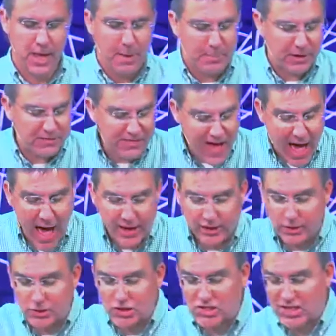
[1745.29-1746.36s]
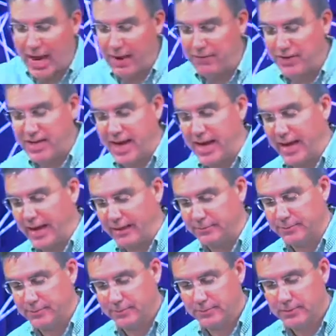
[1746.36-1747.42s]
But values save the day.
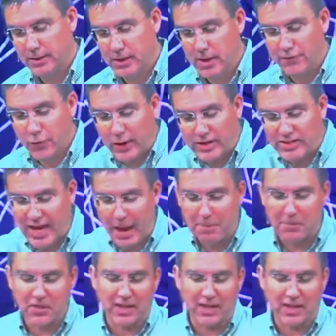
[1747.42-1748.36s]
For example,